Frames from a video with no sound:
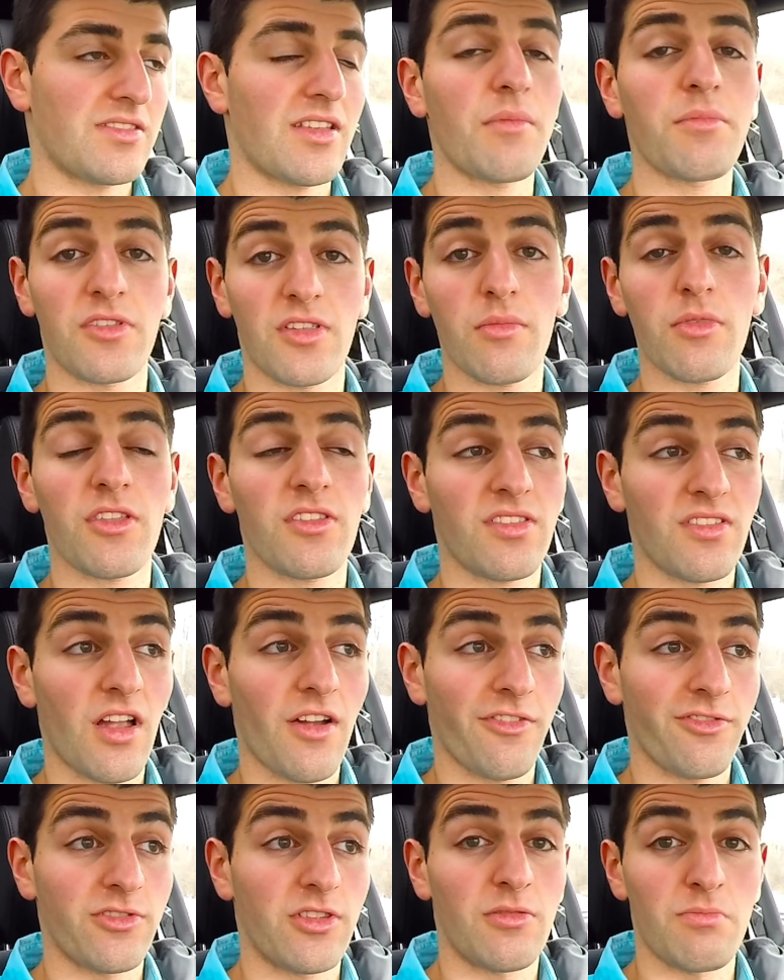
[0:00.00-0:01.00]
Some of the
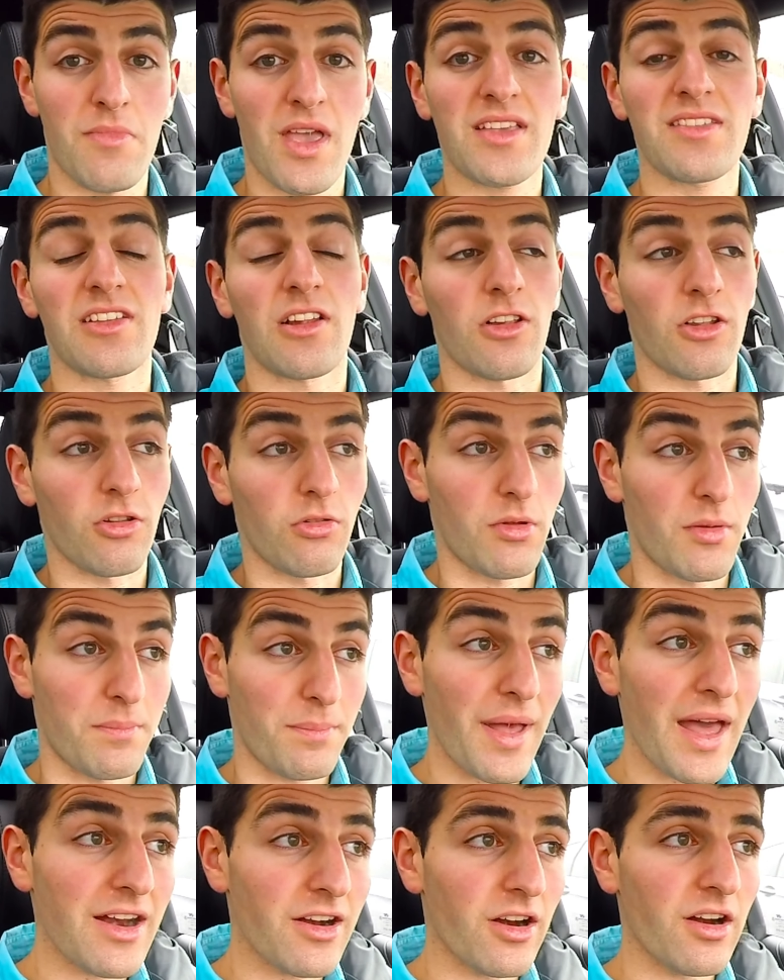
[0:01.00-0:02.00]
stuff makes it a little
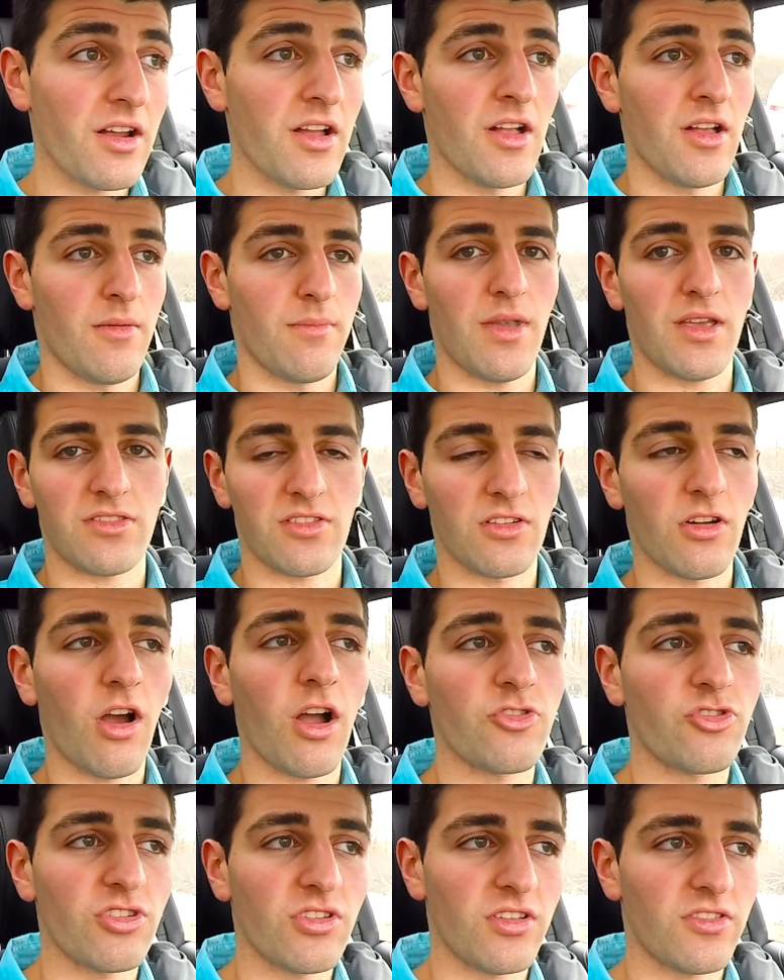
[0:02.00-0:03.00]
bit better, makes the
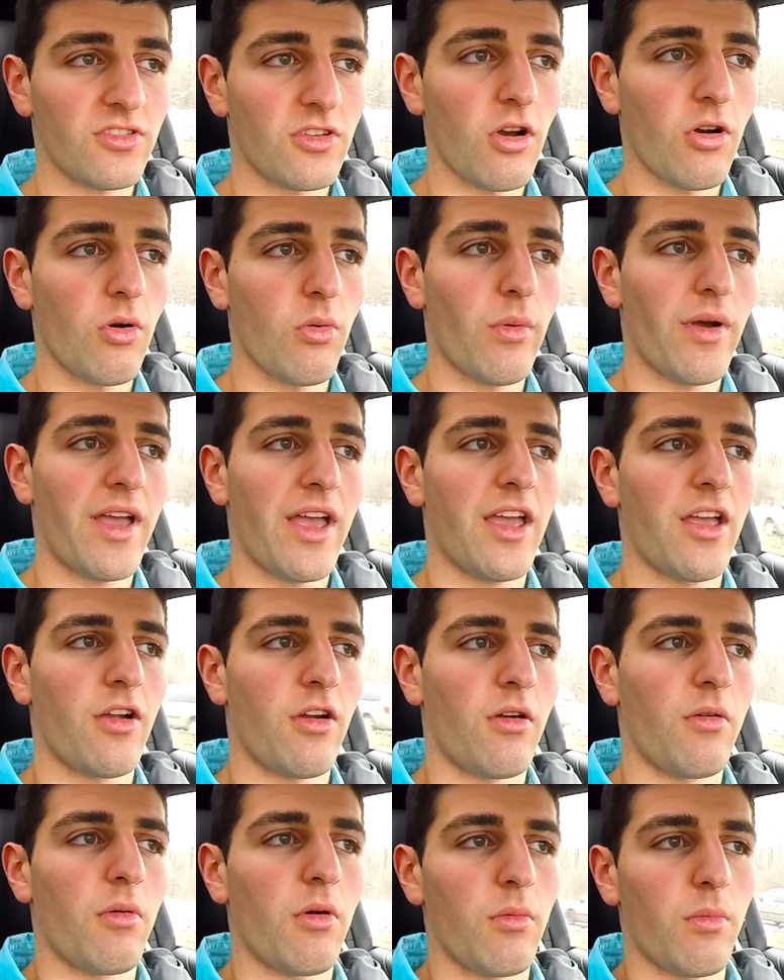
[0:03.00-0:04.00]
notchiness go away
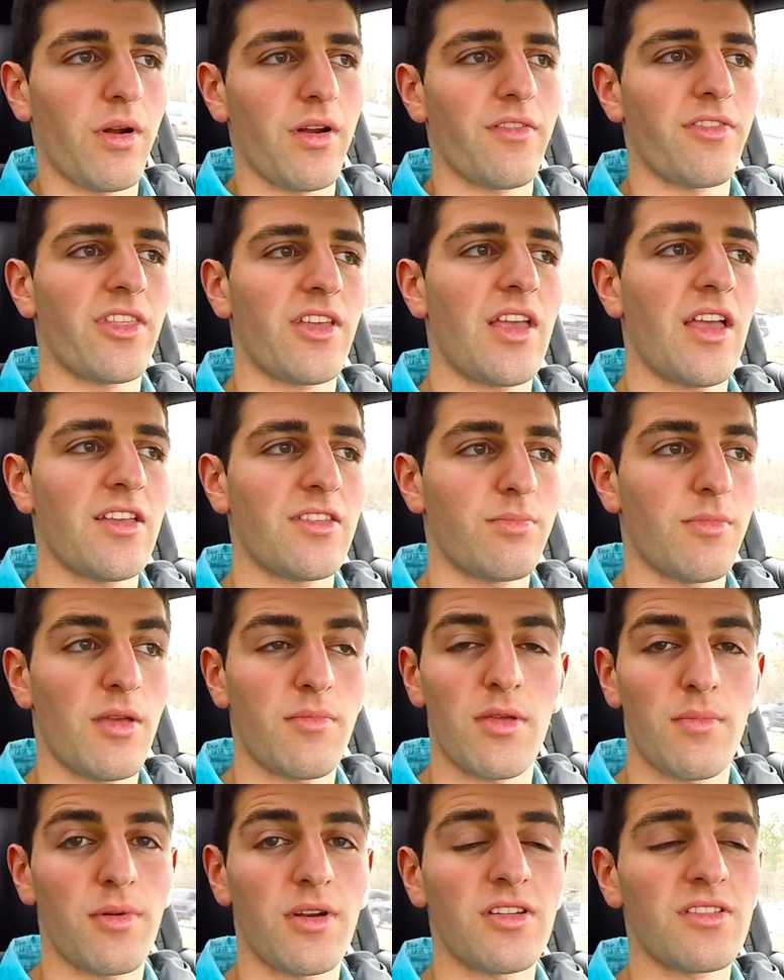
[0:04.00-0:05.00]
or whatever the case
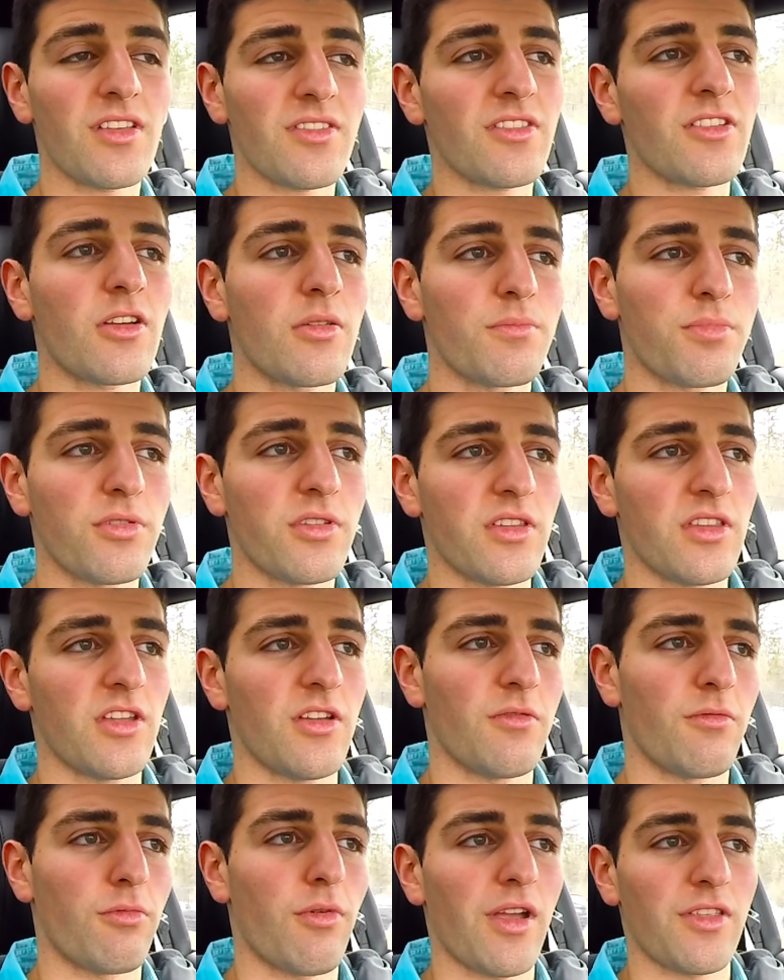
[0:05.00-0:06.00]
may be, but it doesn't
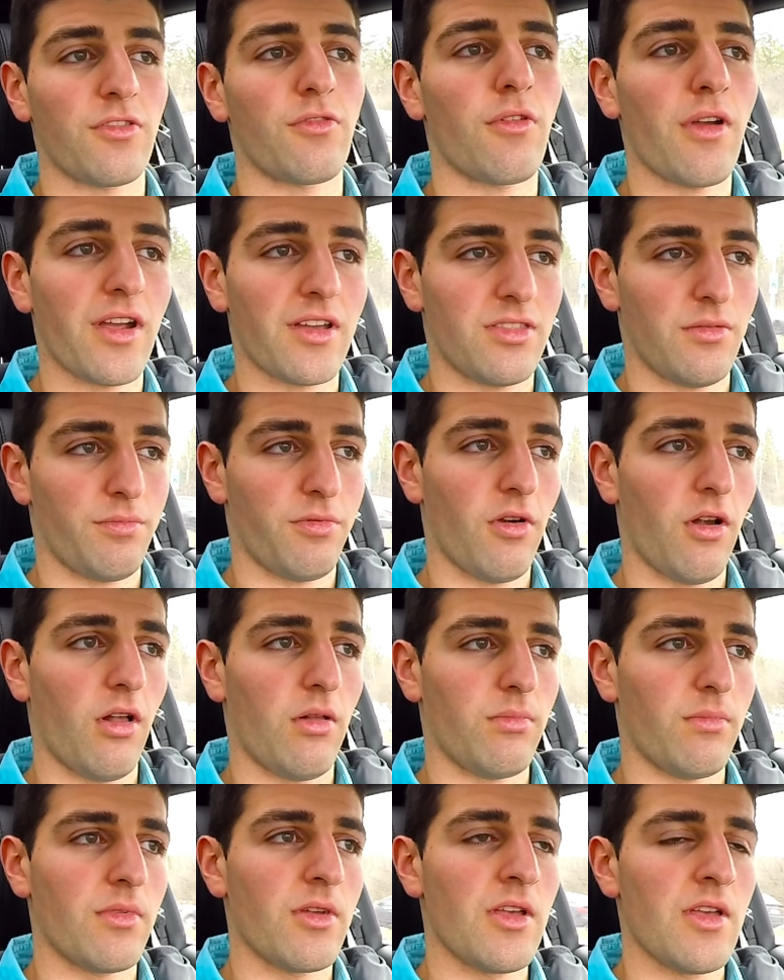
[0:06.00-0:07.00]
completely resurrect the
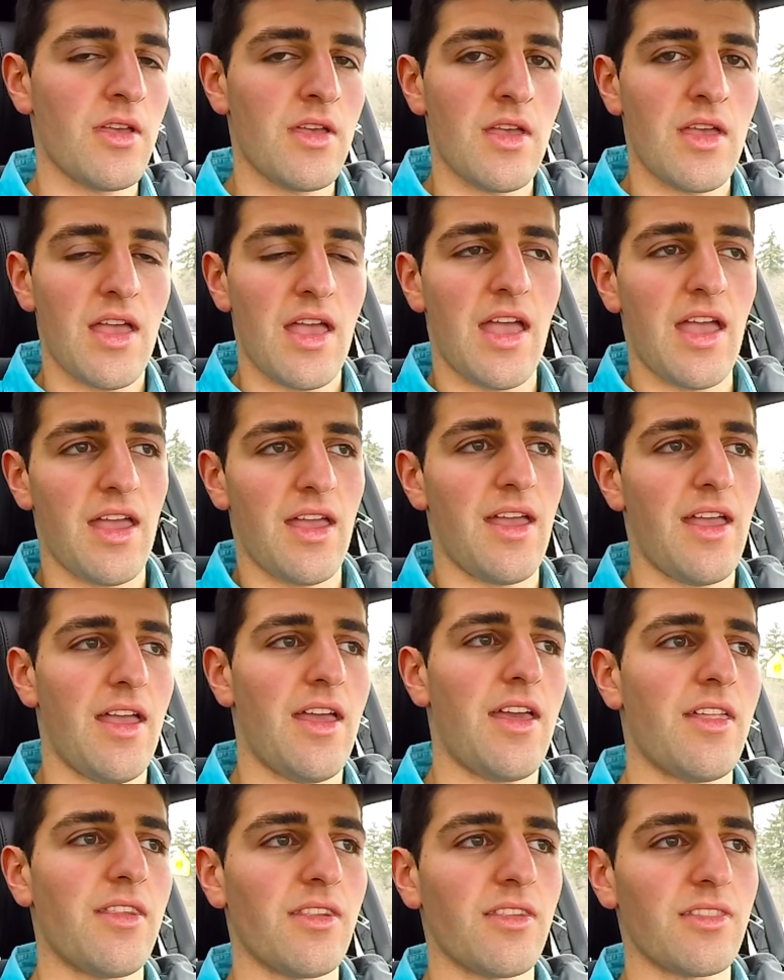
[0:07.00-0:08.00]
problem.
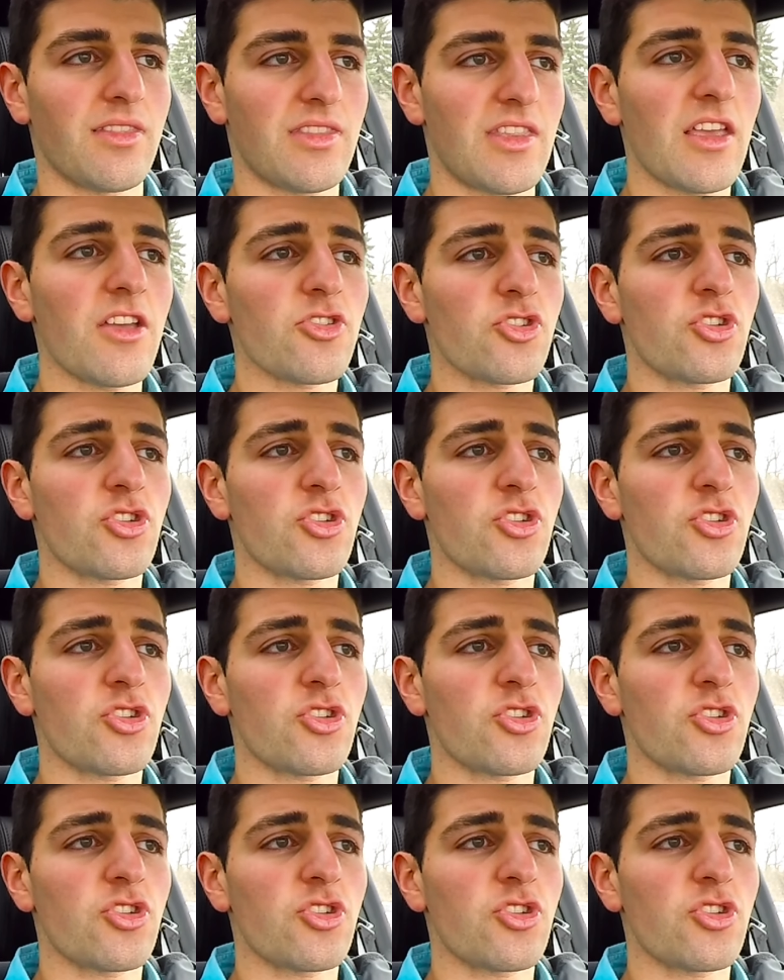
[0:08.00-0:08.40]
And